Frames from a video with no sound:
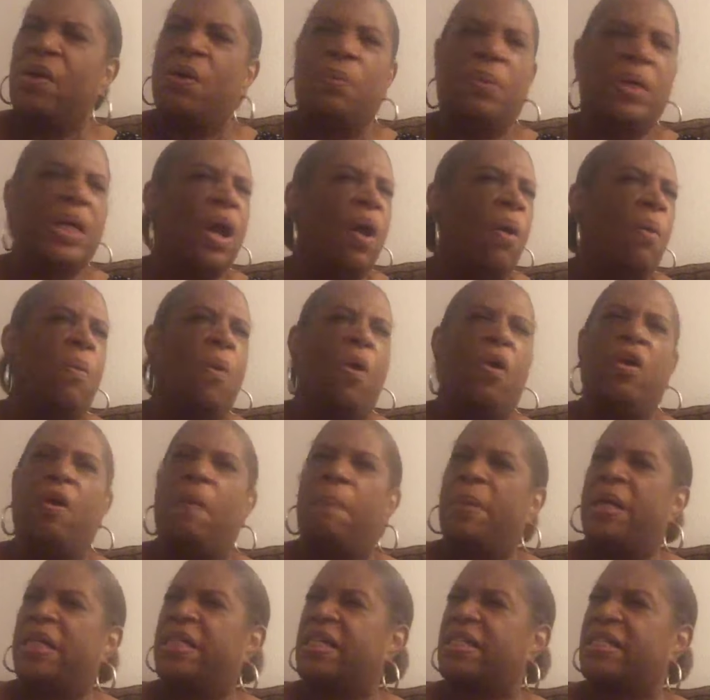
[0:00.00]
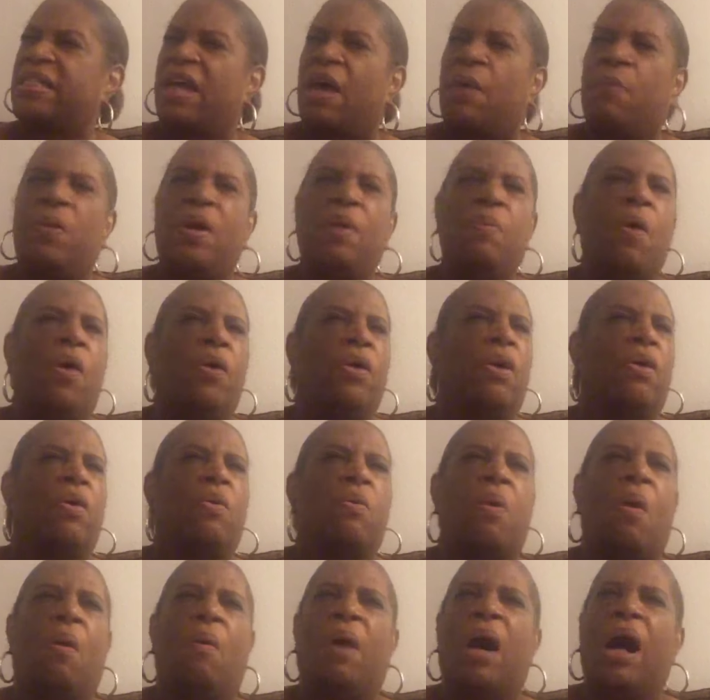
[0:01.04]
We don't want to be the same. We want to
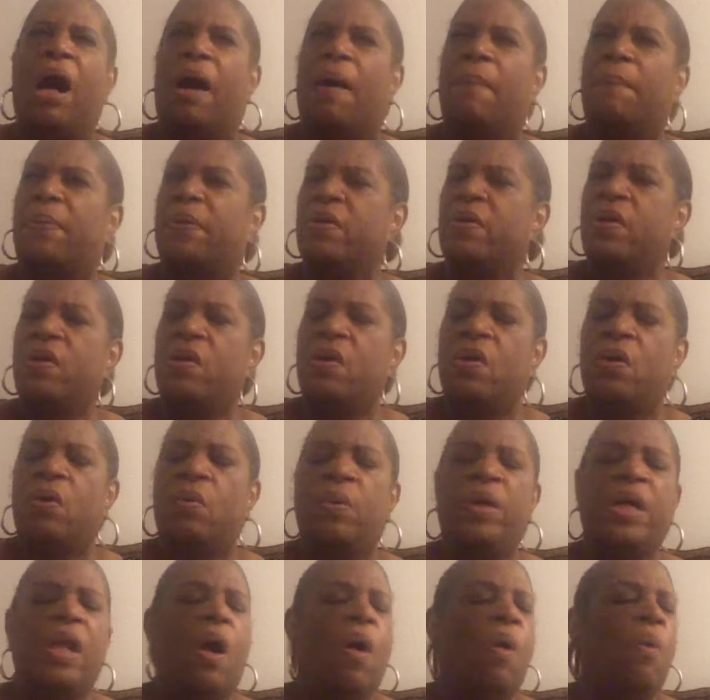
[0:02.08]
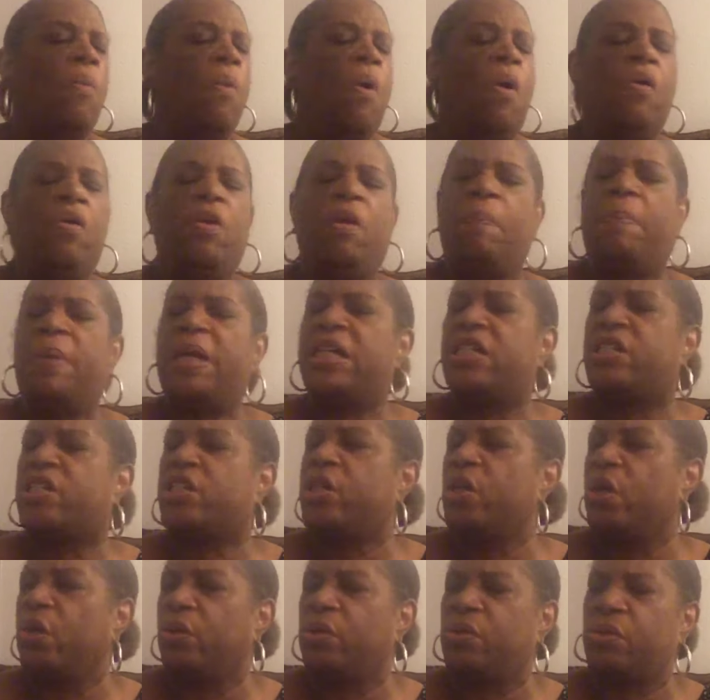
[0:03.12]
grow up. We don't want to be
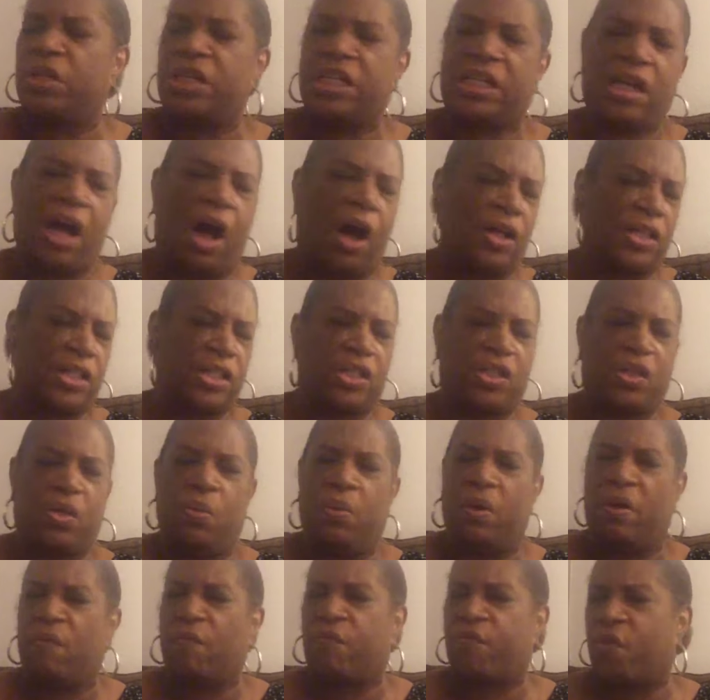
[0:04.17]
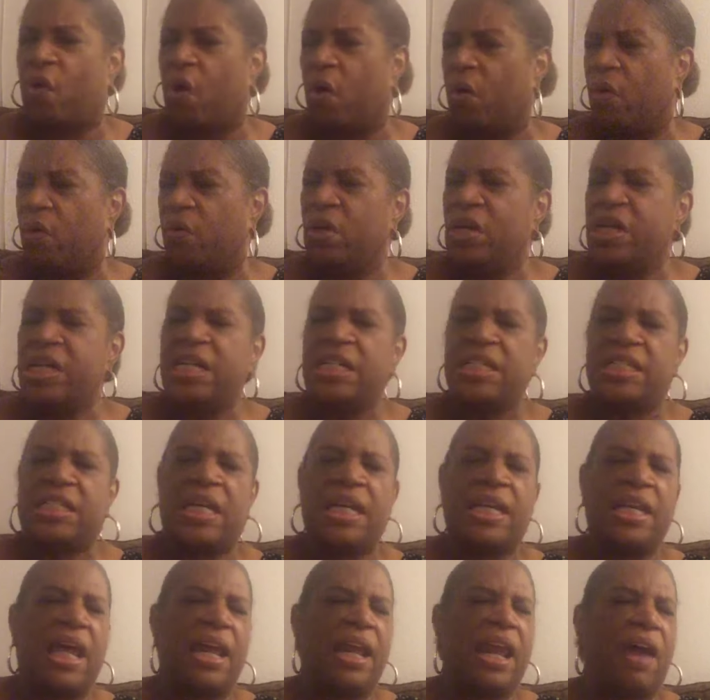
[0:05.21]
children tossed to and fro,
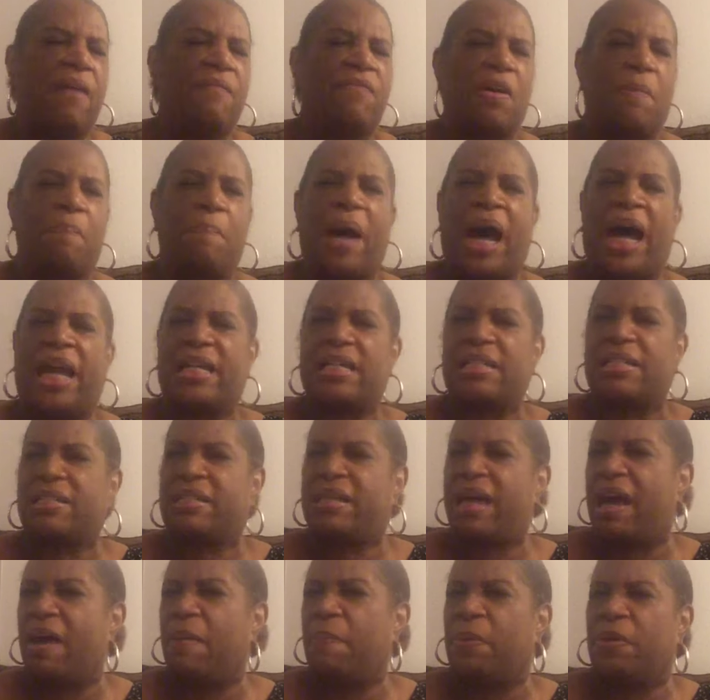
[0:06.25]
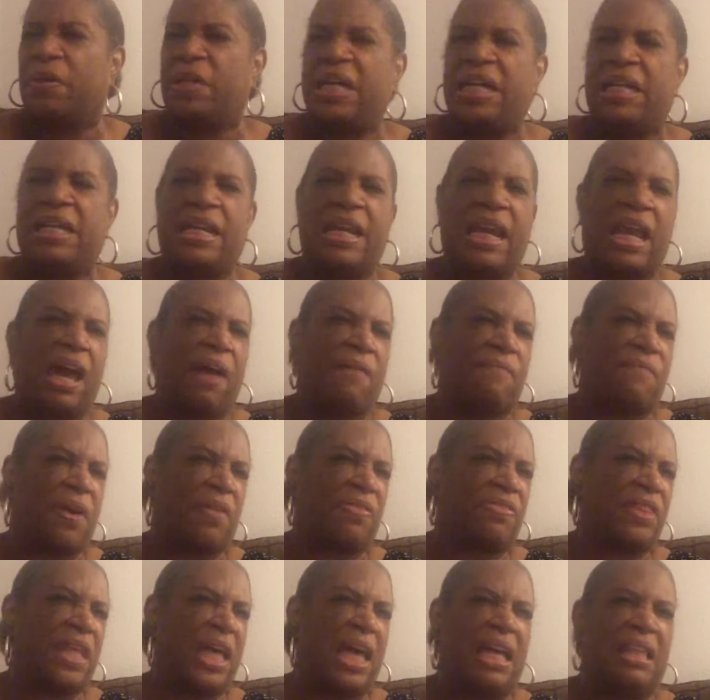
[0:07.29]
sitting at everybody's table, eating
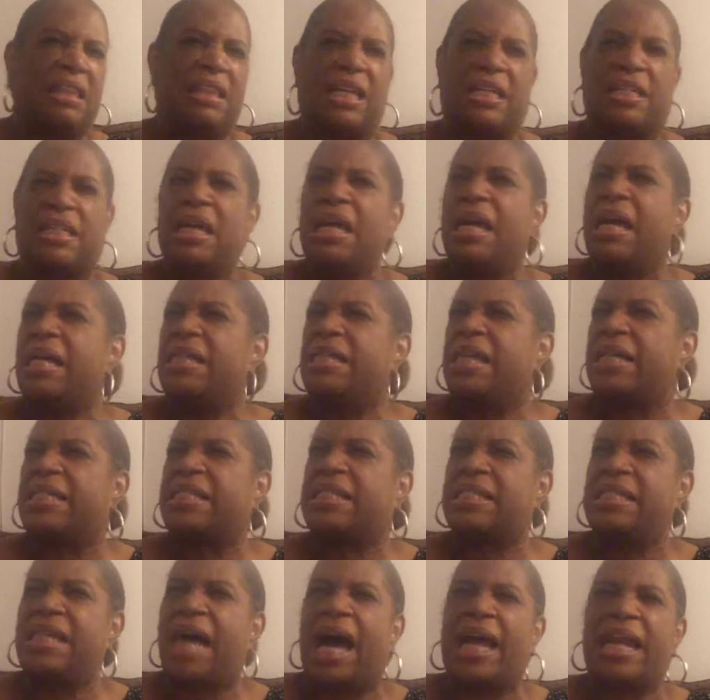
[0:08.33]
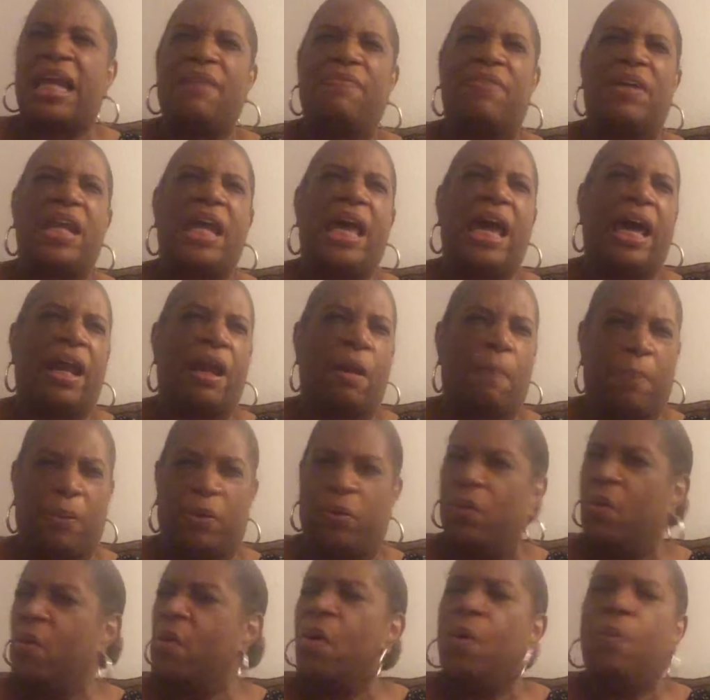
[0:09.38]
everything that, that's not even edible.